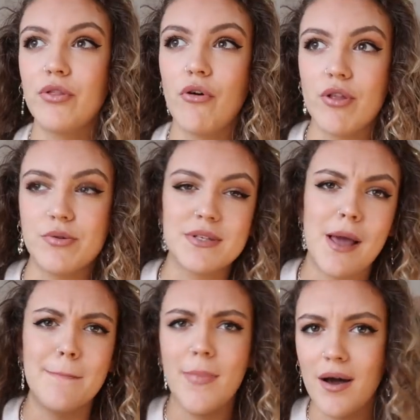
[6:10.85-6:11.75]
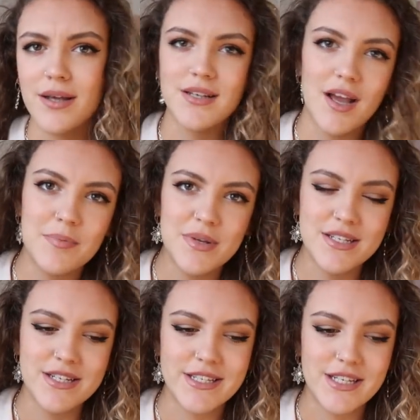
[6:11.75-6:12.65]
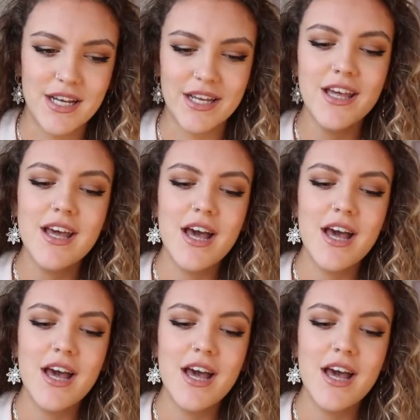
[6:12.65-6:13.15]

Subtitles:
thought this was like my side business and like